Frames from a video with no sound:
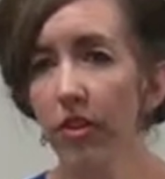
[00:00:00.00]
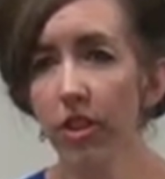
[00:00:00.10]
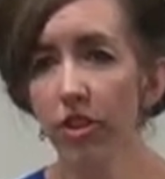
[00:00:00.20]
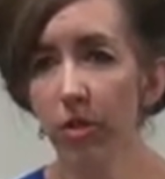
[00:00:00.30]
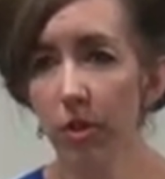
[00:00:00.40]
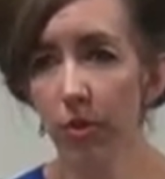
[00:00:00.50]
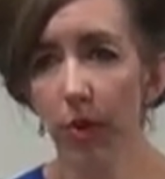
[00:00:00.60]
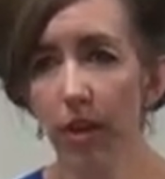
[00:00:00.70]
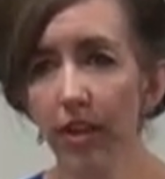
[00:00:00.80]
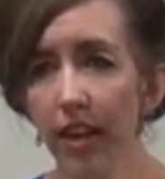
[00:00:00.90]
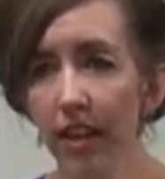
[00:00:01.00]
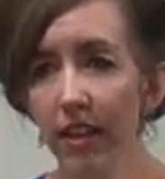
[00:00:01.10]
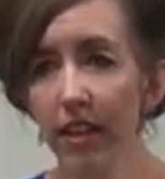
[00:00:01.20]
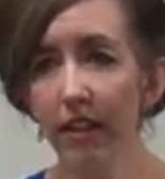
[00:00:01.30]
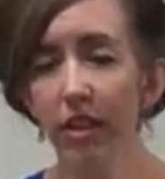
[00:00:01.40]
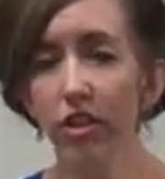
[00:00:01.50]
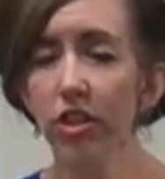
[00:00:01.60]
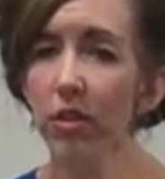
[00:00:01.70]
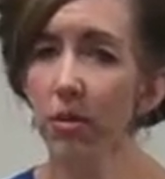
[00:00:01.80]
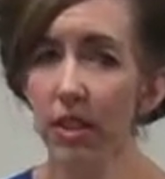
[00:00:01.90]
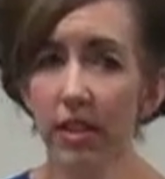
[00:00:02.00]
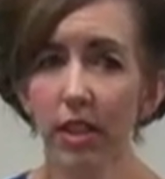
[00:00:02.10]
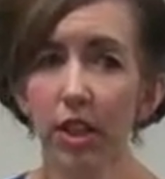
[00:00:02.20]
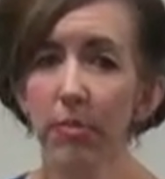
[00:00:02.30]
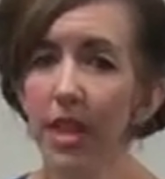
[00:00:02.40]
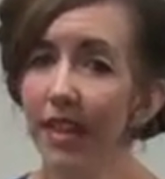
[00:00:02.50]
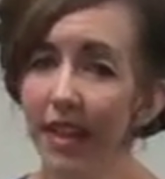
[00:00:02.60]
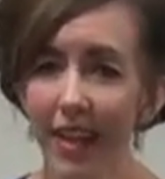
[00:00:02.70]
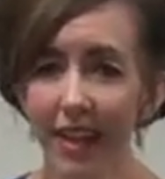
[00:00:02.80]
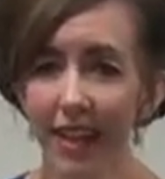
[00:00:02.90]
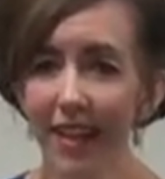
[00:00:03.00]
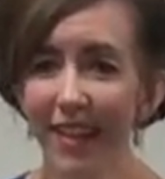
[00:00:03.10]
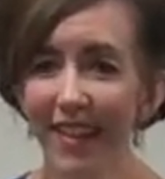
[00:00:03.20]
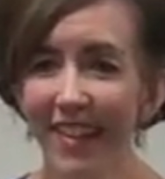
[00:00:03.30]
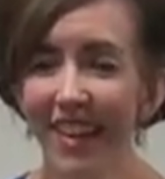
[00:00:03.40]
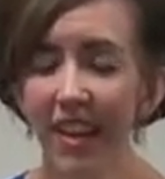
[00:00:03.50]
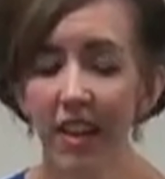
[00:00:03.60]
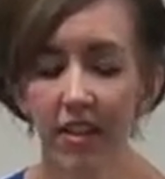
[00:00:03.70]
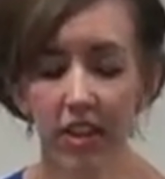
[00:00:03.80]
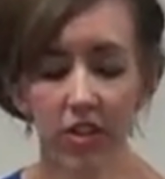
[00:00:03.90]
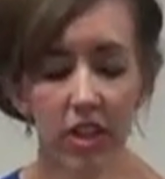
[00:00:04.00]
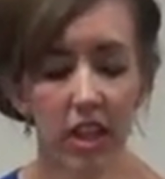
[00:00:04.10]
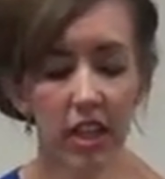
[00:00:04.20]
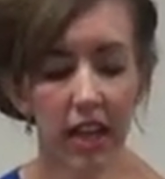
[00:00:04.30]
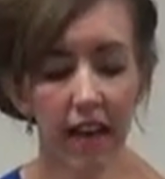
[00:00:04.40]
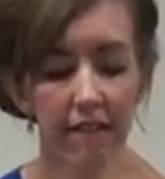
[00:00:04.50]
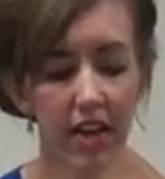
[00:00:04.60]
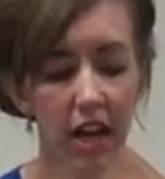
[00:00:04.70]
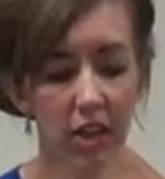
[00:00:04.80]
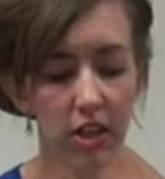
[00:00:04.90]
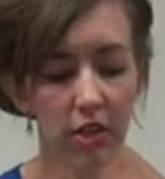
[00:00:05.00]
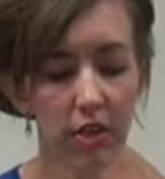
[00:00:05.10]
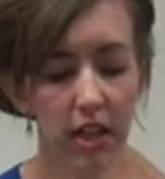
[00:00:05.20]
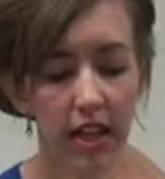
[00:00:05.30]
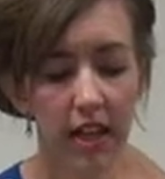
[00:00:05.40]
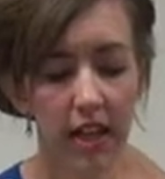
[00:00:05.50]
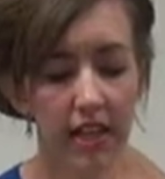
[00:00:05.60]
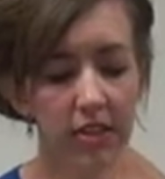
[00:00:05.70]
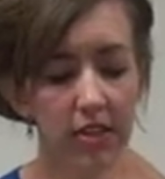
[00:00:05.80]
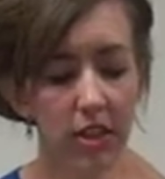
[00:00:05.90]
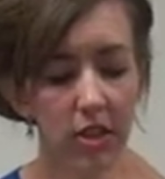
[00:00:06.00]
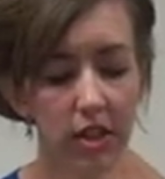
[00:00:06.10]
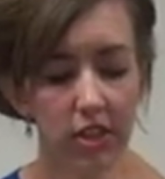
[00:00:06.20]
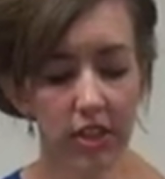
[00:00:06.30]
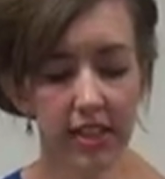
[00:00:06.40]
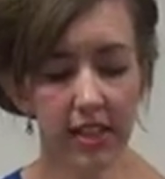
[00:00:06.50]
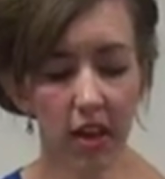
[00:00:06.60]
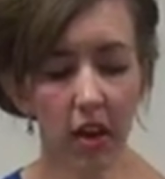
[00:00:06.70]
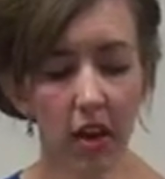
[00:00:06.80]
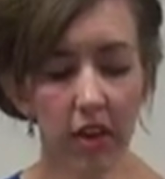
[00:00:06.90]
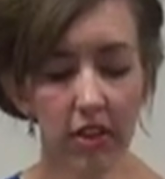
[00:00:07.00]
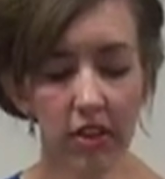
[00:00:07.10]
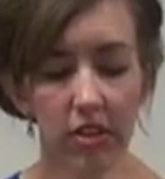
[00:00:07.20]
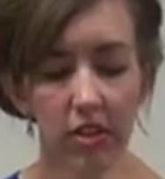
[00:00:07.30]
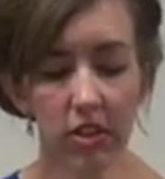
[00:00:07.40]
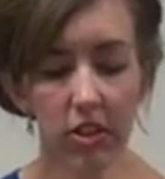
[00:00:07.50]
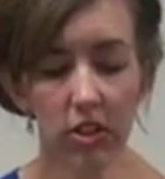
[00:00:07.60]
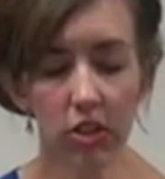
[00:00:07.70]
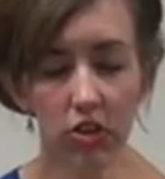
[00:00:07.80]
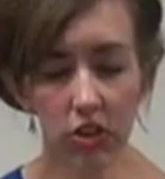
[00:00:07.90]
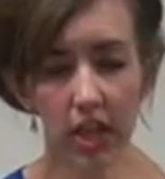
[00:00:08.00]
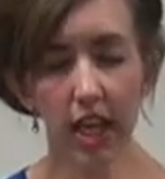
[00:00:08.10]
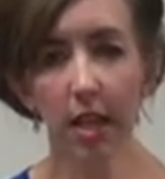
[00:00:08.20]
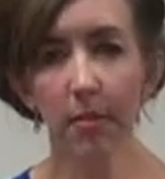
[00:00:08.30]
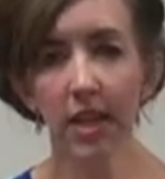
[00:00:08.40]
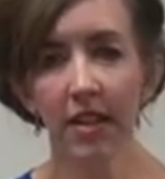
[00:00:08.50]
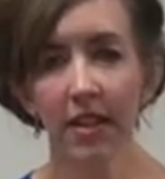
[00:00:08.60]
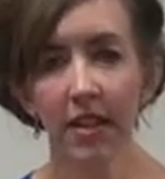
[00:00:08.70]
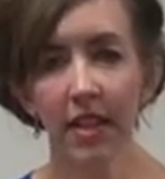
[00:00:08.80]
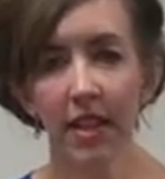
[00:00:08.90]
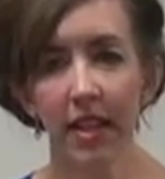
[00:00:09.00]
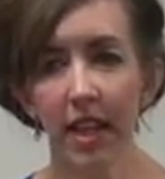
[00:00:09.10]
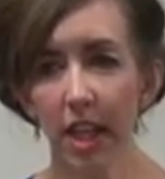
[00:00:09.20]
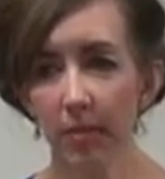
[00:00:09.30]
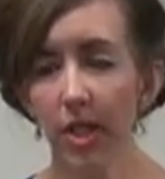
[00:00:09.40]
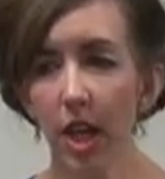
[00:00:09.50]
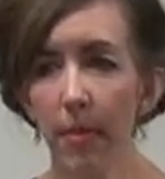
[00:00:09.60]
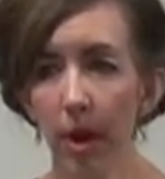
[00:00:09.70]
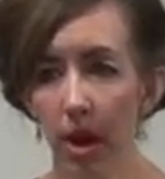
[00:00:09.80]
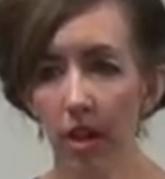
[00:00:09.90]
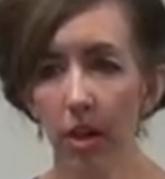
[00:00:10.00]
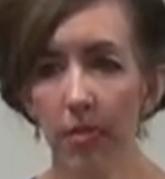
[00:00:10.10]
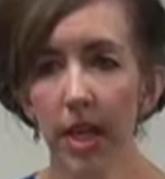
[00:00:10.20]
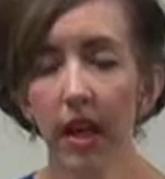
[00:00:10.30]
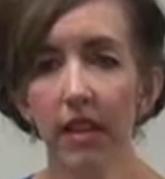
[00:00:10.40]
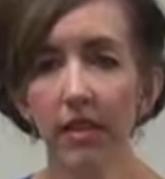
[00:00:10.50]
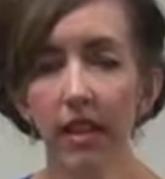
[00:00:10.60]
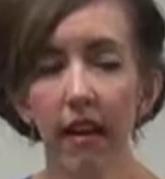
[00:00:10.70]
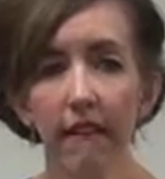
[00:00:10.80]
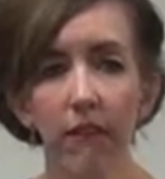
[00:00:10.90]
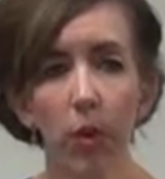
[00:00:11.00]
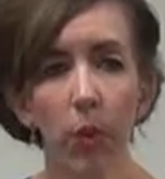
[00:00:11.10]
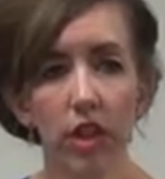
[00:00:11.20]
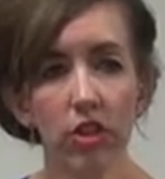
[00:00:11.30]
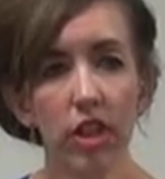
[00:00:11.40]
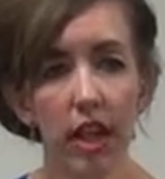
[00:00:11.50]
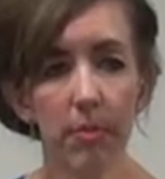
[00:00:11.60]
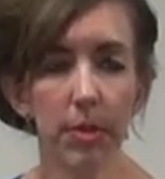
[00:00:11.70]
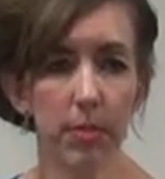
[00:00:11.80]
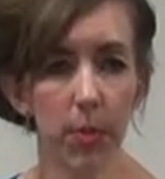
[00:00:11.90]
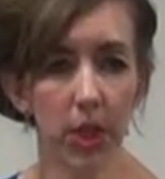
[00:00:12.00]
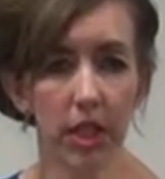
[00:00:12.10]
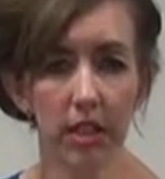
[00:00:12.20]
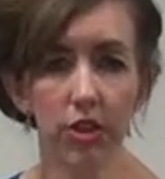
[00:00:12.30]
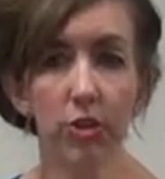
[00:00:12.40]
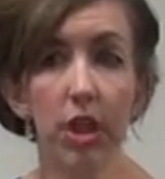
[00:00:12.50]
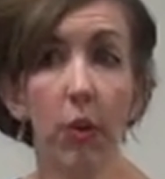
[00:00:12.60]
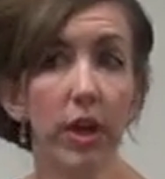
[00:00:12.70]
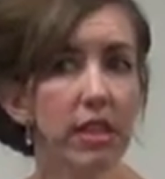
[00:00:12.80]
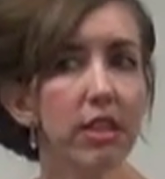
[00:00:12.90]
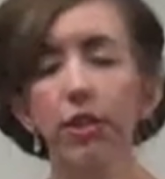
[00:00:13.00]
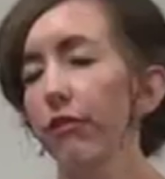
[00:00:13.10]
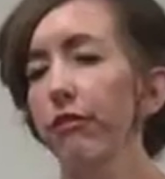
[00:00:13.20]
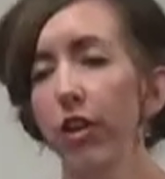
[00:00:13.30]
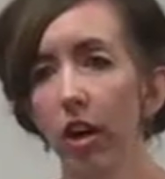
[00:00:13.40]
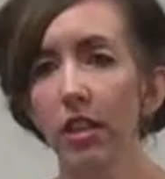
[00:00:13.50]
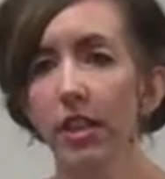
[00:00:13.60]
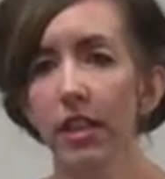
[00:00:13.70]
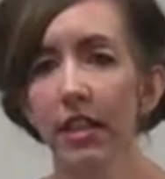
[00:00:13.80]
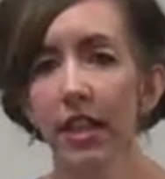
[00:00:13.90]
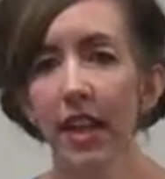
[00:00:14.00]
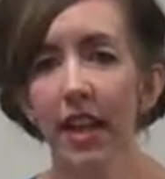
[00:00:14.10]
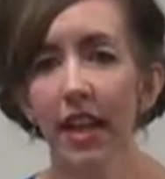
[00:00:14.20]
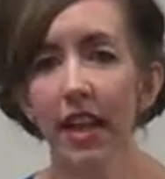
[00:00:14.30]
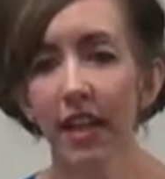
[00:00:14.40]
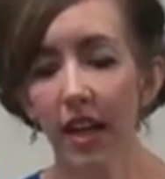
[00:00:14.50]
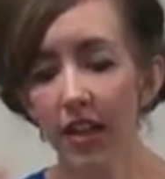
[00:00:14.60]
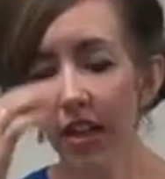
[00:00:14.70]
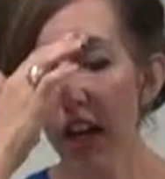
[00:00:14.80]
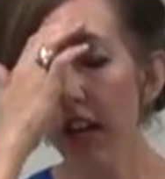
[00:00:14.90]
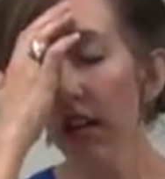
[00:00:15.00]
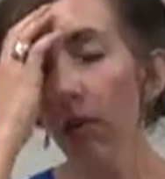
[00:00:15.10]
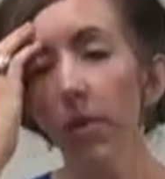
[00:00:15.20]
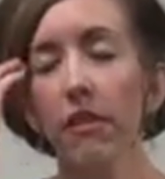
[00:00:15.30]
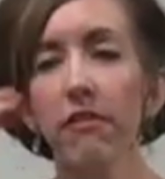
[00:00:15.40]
and that she was worth it and that she could be a lady, that she could have value. And so you could just see all this shame heaped upon her because of what she had been born into that wasn't her fault. And I thought, what